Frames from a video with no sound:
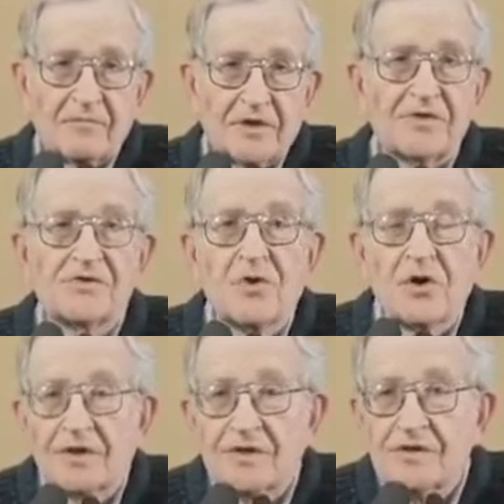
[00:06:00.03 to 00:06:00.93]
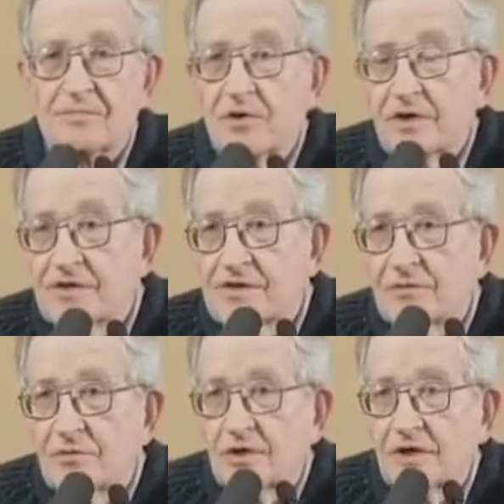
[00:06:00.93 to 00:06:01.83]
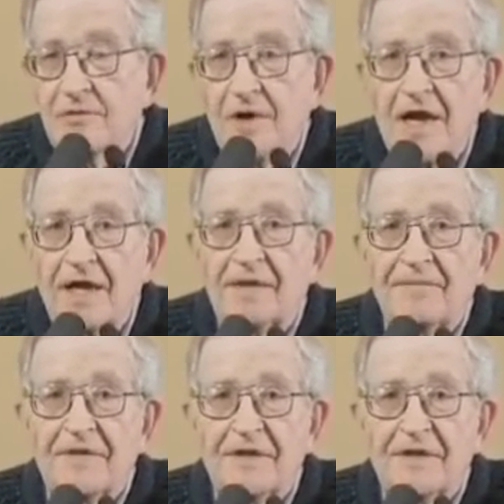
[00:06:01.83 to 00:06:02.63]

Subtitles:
one of the strongest supporters of the war in Iraq